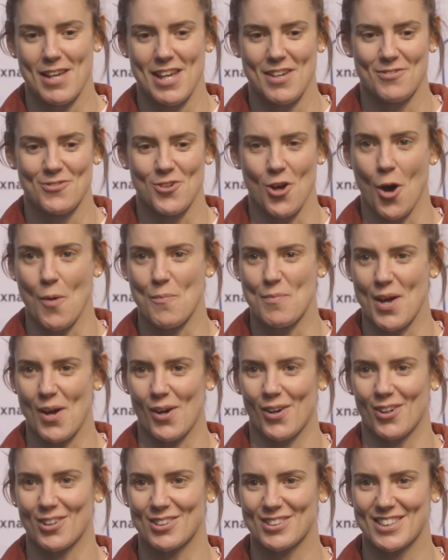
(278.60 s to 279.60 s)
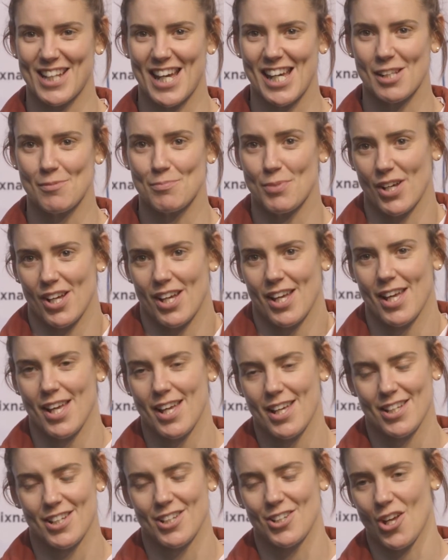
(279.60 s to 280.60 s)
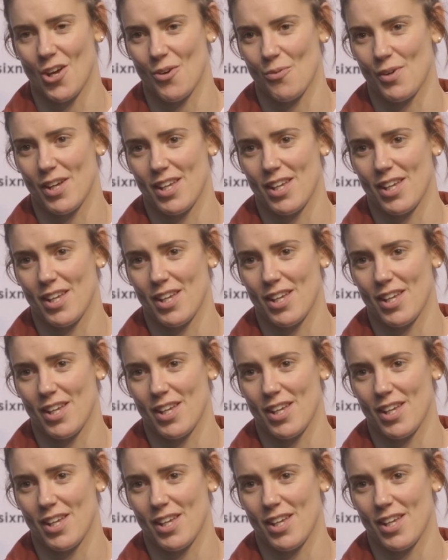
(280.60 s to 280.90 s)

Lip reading: if not a bit hostile. But you know,